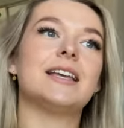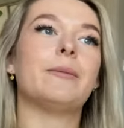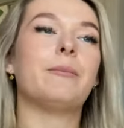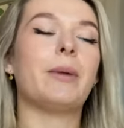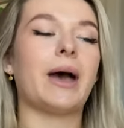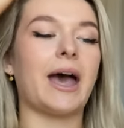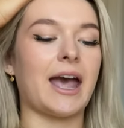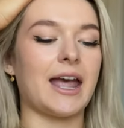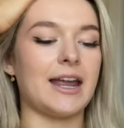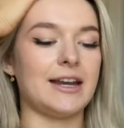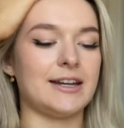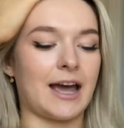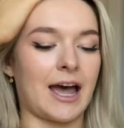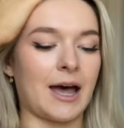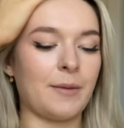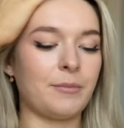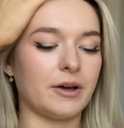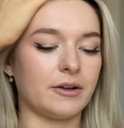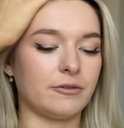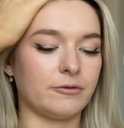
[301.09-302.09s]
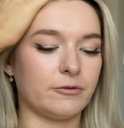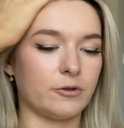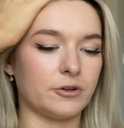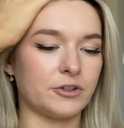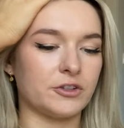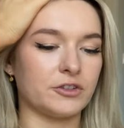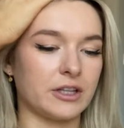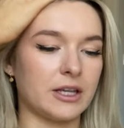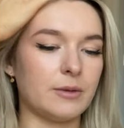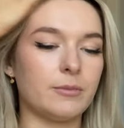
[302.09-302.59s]
a paid app,
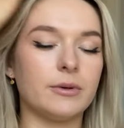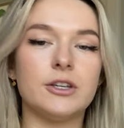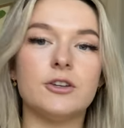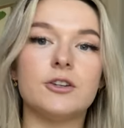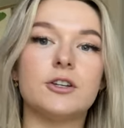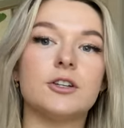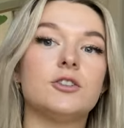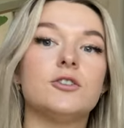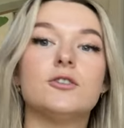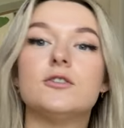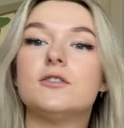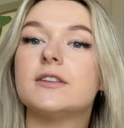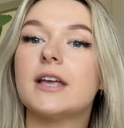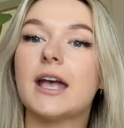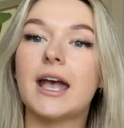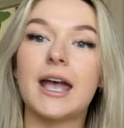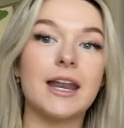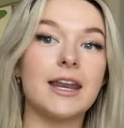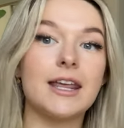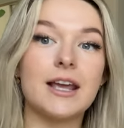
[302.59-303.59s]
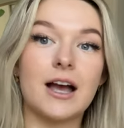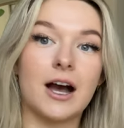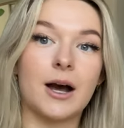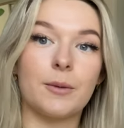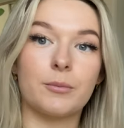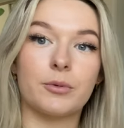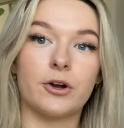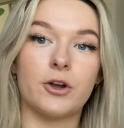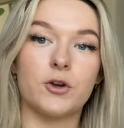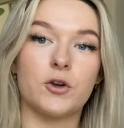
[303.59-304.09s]
unfortunately, but you can use any
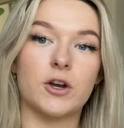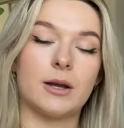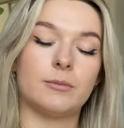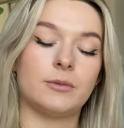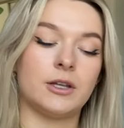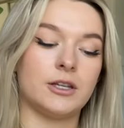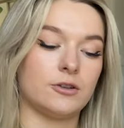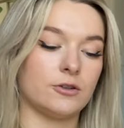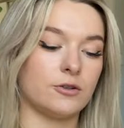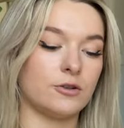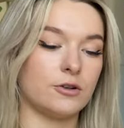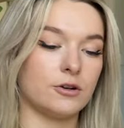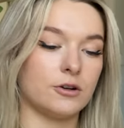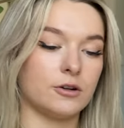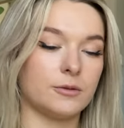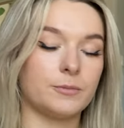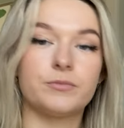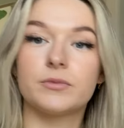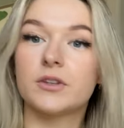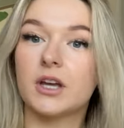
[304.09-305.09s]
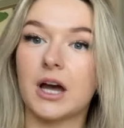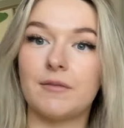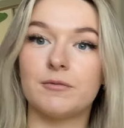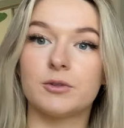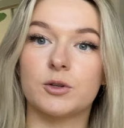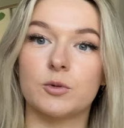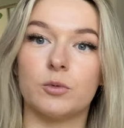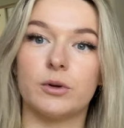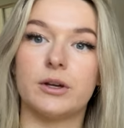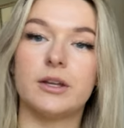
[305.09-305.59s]
art program that you're
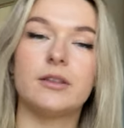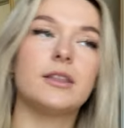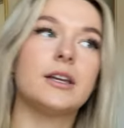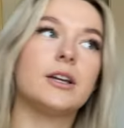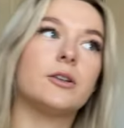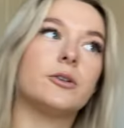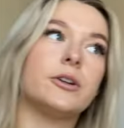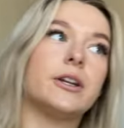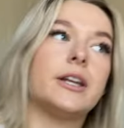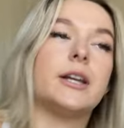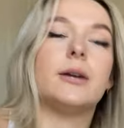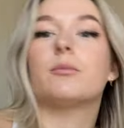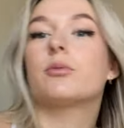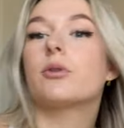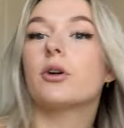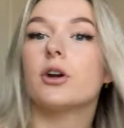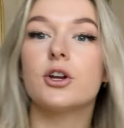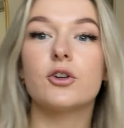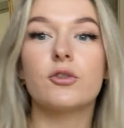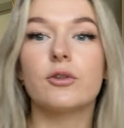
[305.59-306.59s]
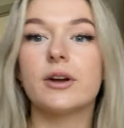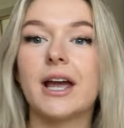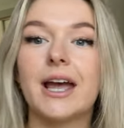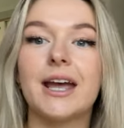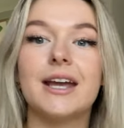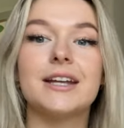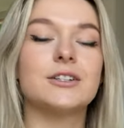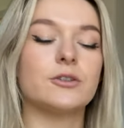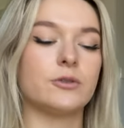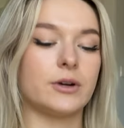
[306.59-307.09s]
comfortable with, including
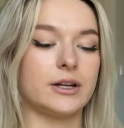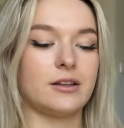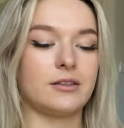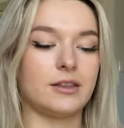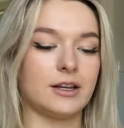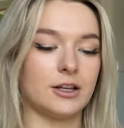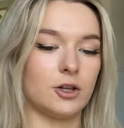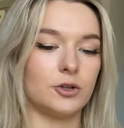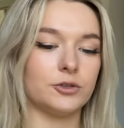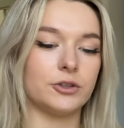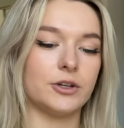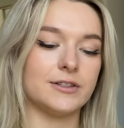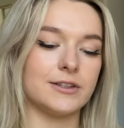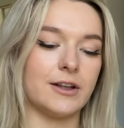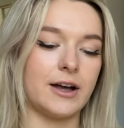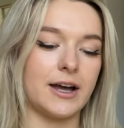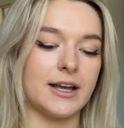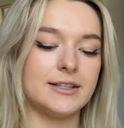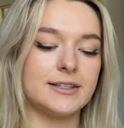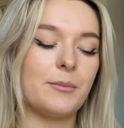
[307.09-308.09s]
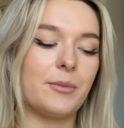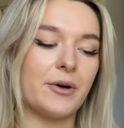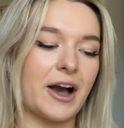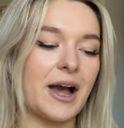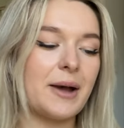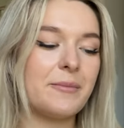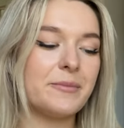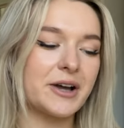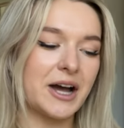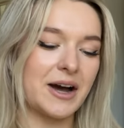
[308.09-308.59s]
Procreate or anything along those lines. But
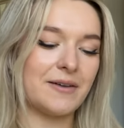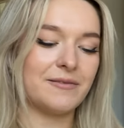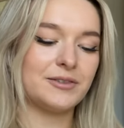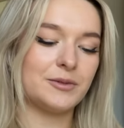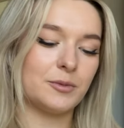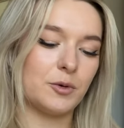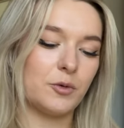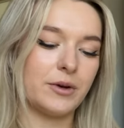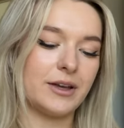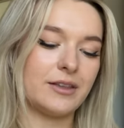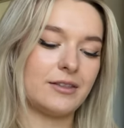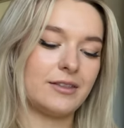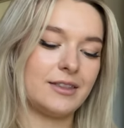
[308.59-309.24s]
I'm comfortable with